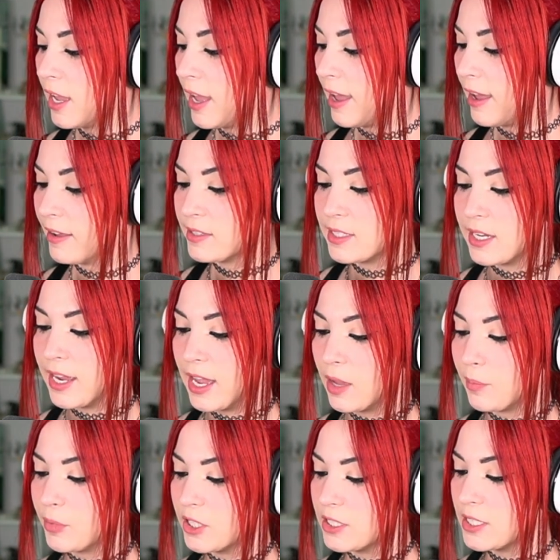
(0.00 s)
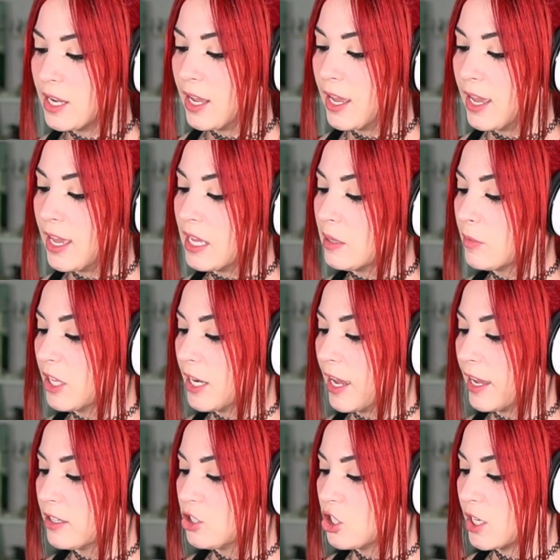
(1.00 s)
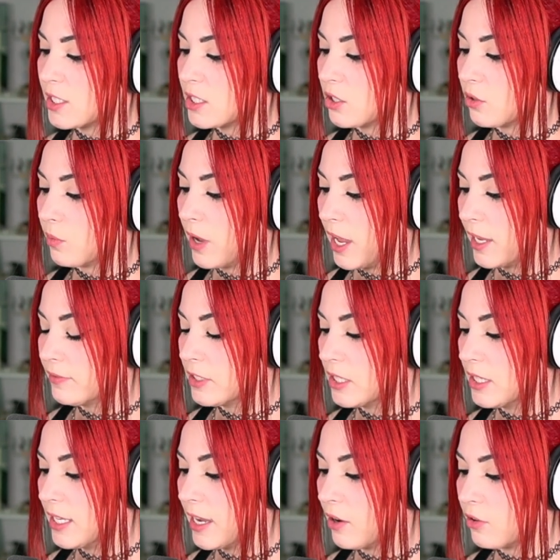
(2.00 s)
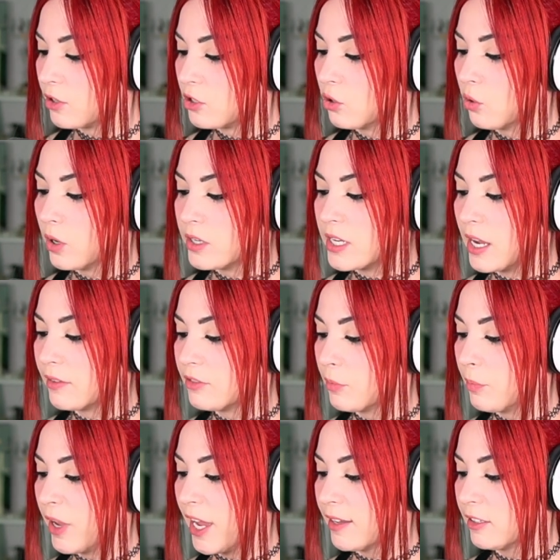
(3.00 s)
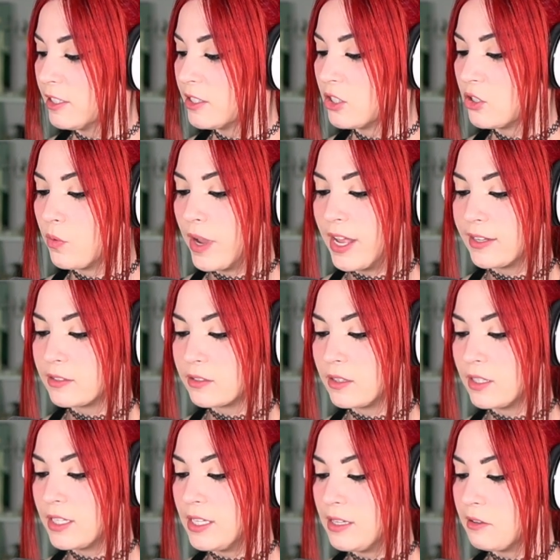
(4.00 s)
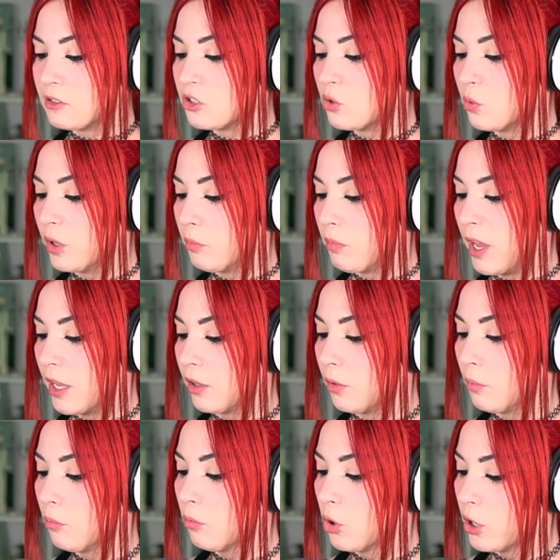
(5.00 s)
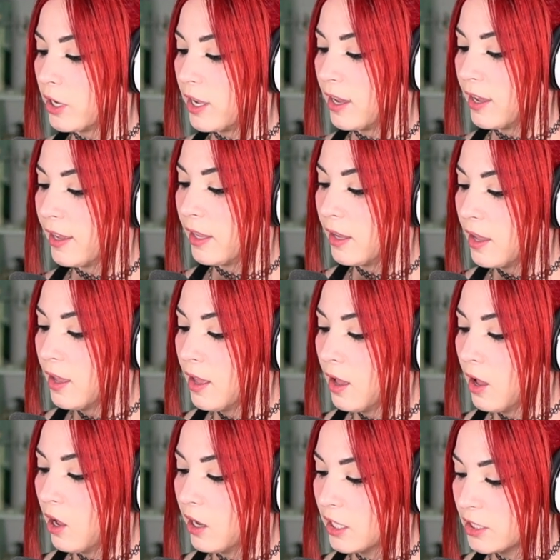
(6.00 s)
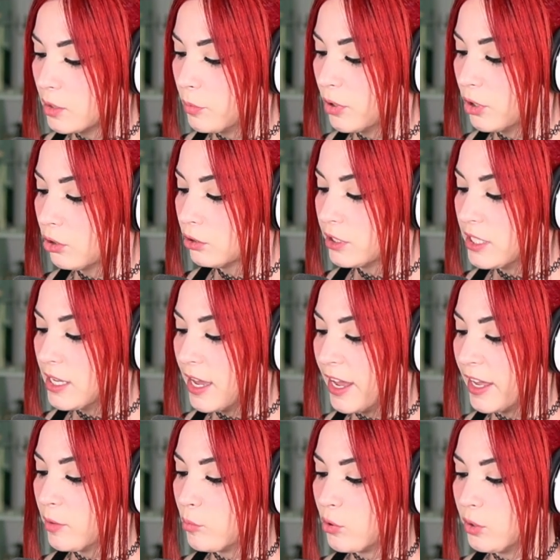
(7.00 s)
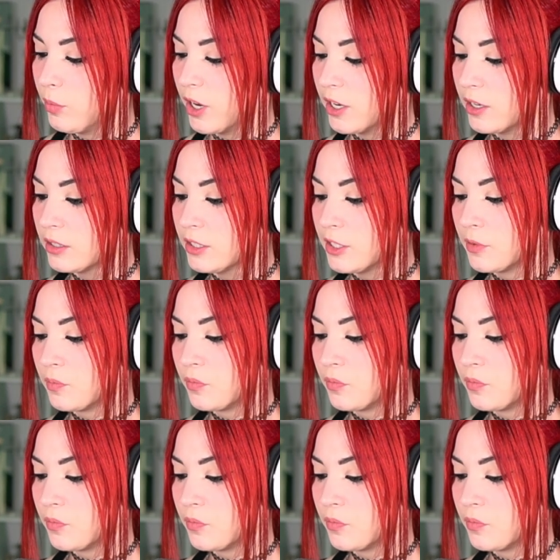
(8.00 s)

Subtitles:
As it happened, Haman had just arrived in the outer court of the palace to ask the king to impale Mordecai on the pole he had prepared.